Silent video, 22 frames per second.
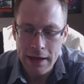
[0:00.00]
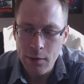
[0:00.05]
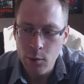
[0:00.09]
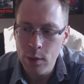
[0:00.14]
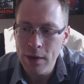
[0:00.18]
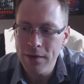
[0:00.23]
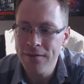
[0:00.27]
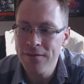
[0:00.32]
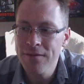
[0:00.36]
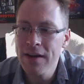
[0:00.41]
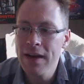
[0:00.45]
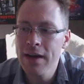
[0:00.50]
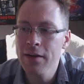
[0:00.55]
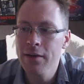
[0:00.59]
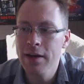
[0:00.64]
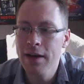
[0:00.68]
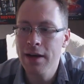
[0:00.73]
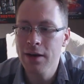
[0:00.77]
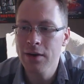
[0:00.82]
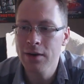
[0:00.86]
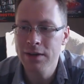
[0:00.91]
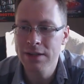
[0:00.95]
we figured
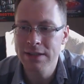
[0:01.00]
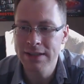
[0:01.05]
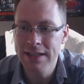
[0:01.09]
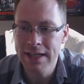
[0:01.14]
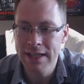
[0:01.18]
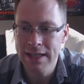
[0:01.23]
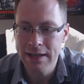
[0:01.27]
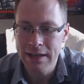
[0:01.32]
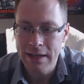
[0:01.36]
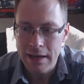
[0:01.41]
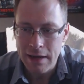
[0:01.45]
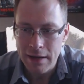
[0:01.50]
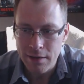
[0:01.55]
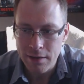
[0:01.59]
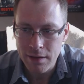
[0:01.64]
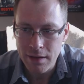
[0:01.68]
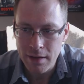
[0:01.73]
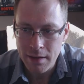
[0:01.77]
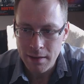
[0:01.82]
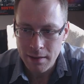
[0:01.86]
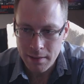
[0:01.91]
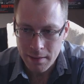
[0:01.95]
out that
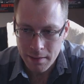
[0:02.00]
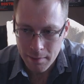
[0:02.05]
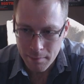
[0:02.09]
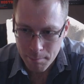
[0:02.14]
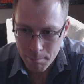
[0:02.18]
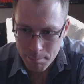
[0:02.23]
the